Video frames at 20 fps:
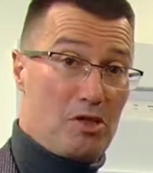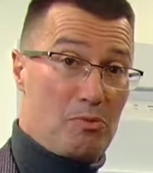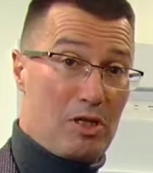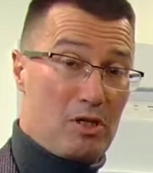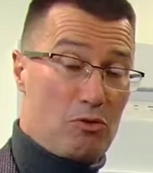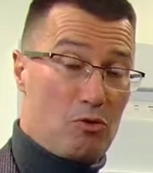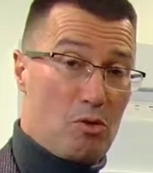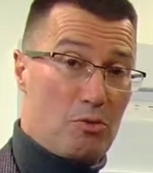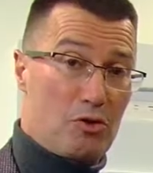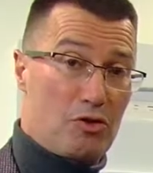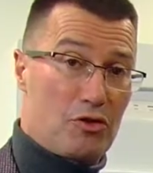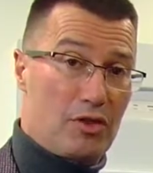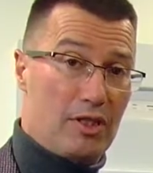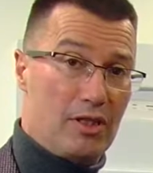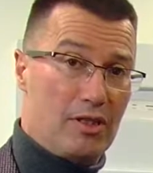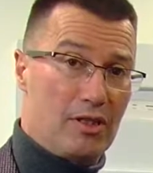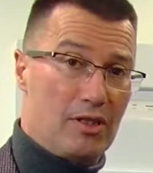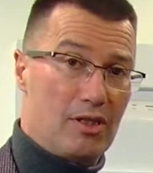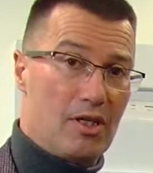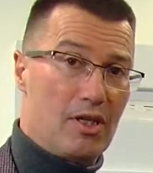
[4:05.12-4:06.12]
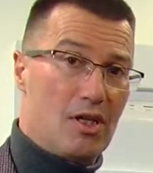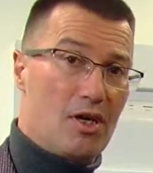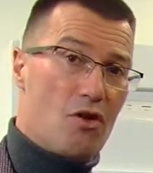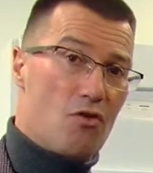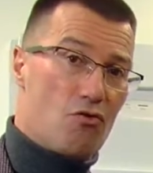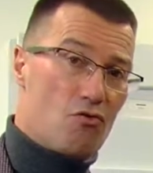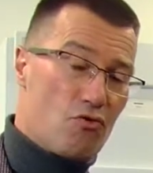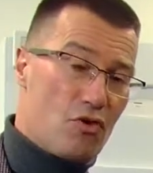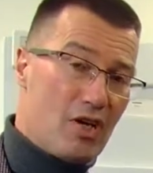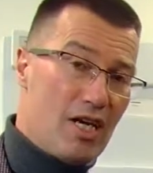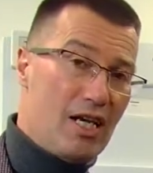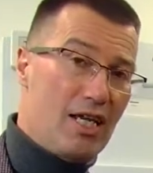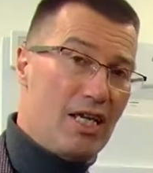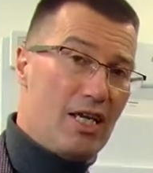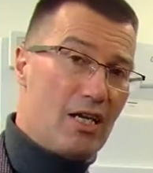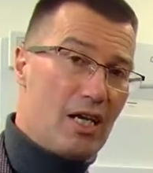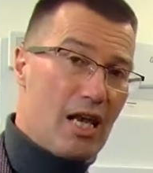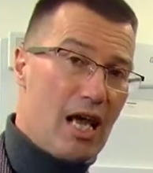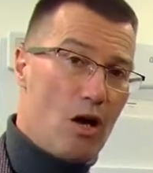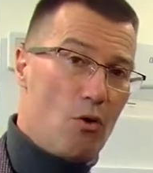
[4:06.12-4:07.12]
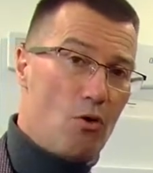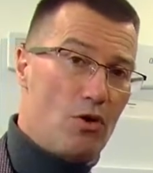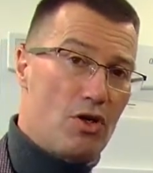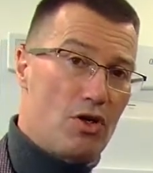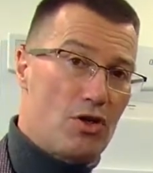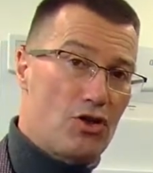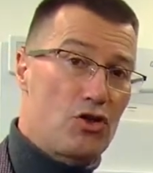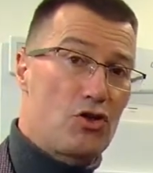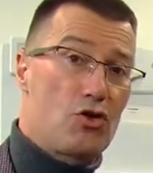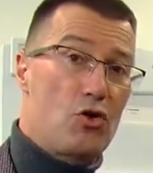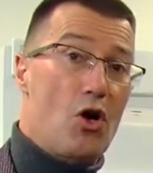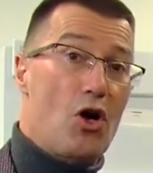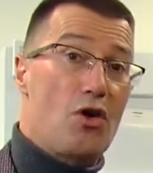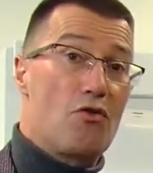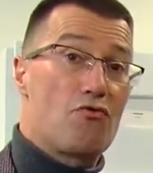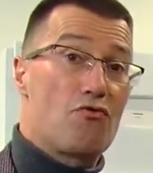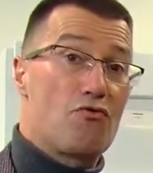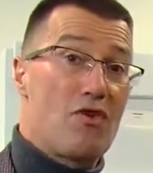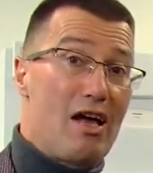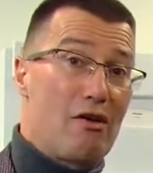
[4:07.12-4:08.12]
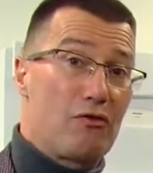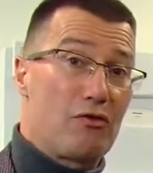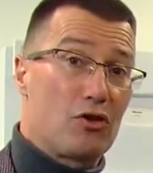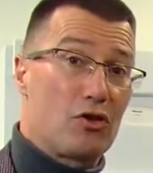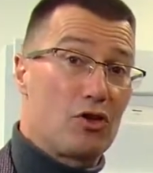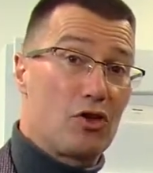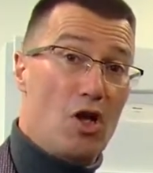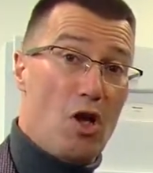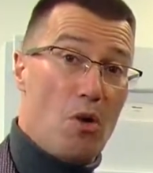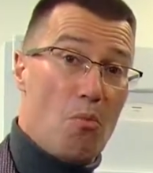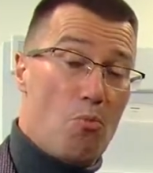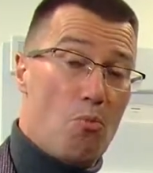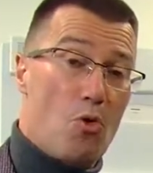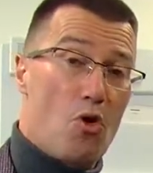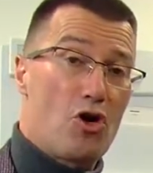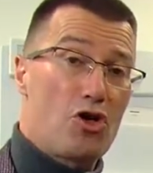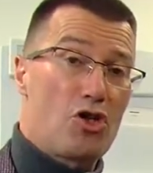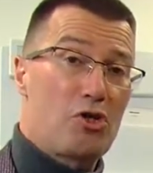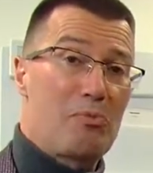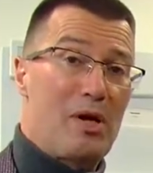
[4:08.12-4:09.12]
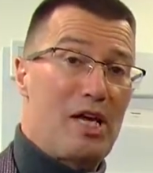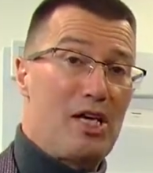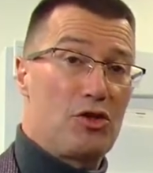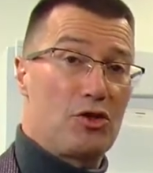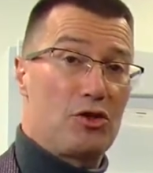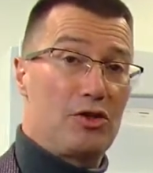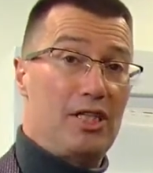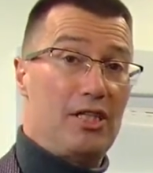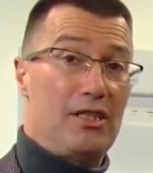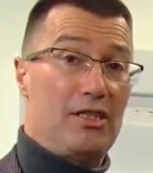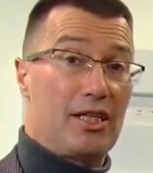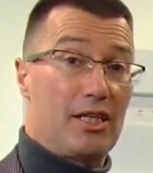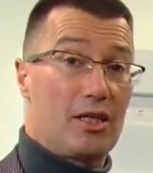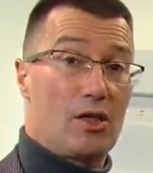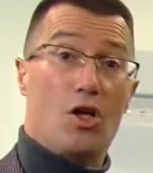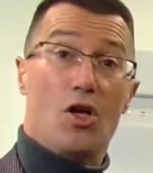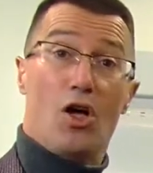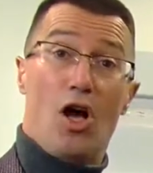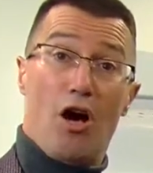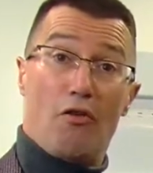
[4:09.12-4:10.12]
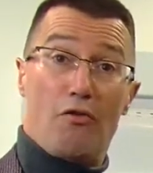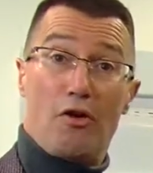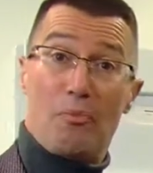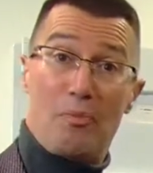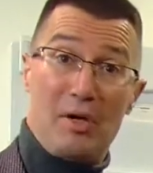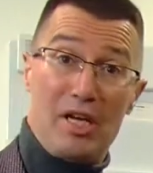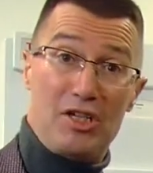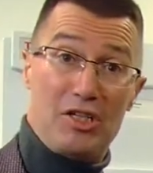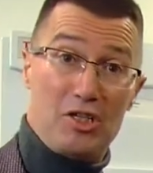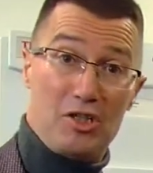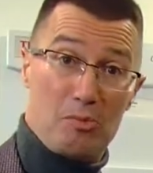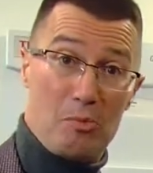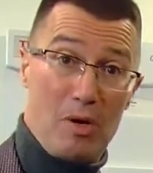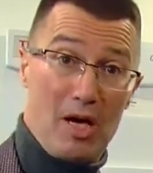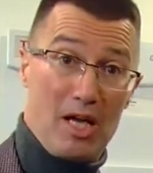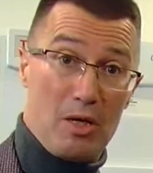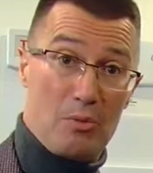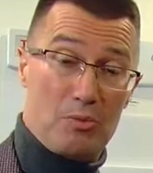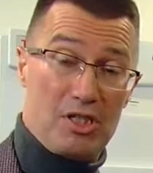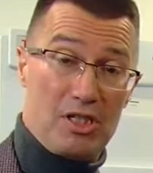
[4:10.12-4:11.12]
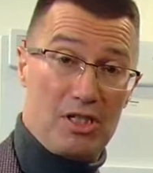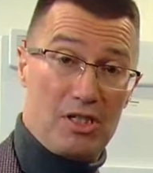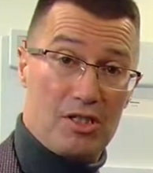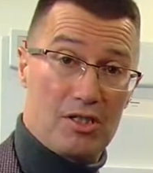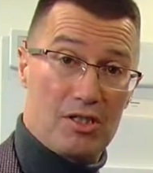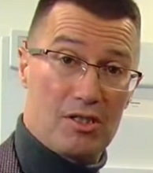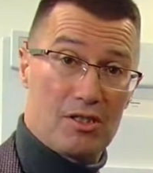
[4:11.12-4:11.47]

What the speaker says: spectrometry, really allowing us to unravel more spatial detail of our patients' biopsies.